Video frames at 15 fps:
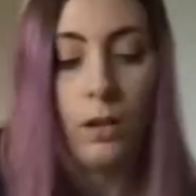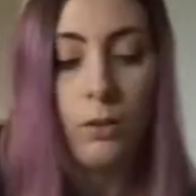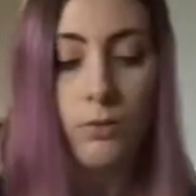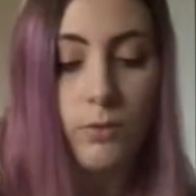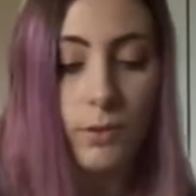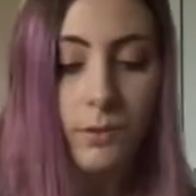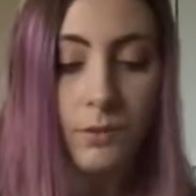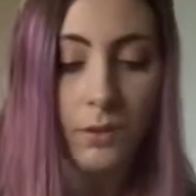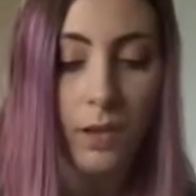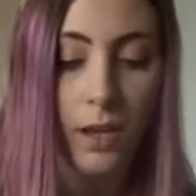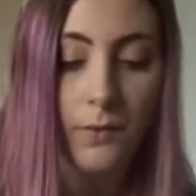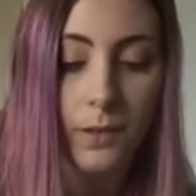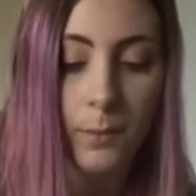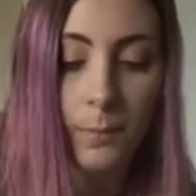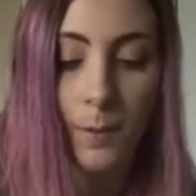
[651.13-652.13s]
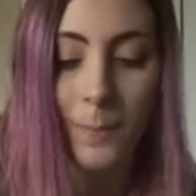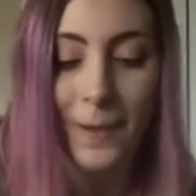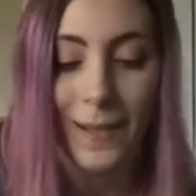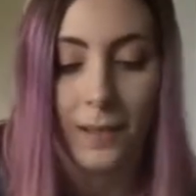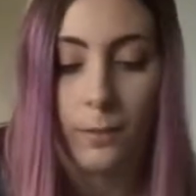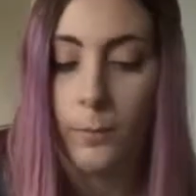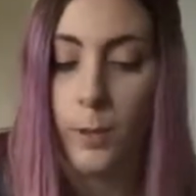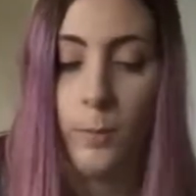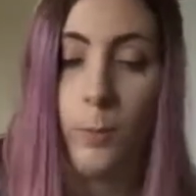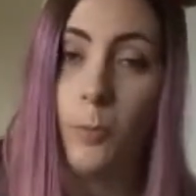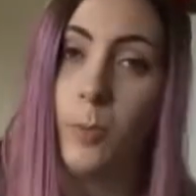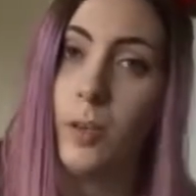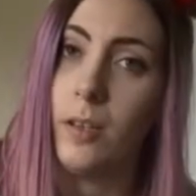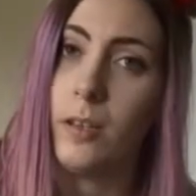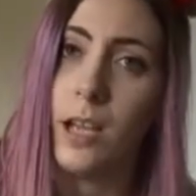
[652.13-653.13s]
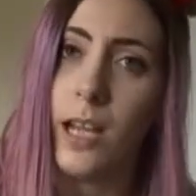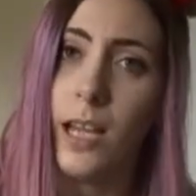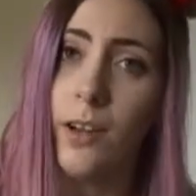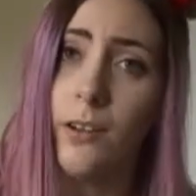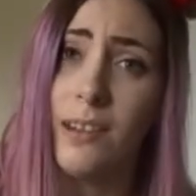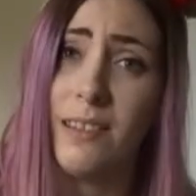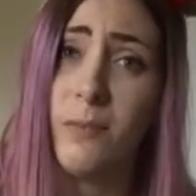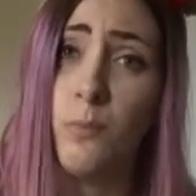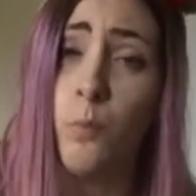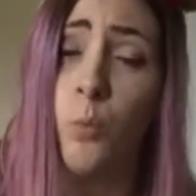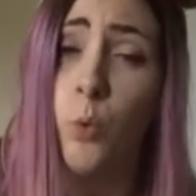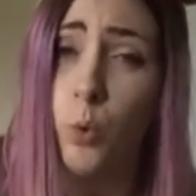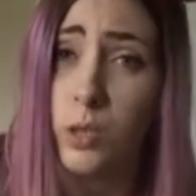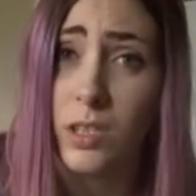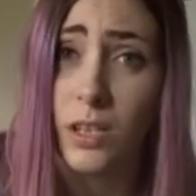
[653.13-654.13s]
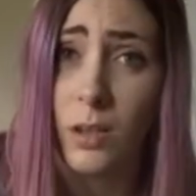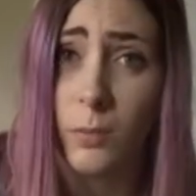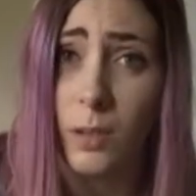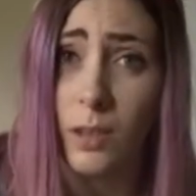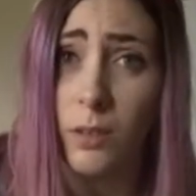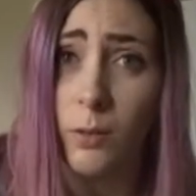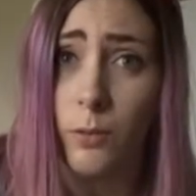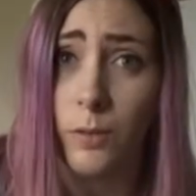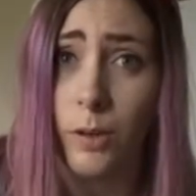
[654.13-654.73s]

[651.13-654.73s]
Also I don't have it in my bag at the moment, but carry some water with you.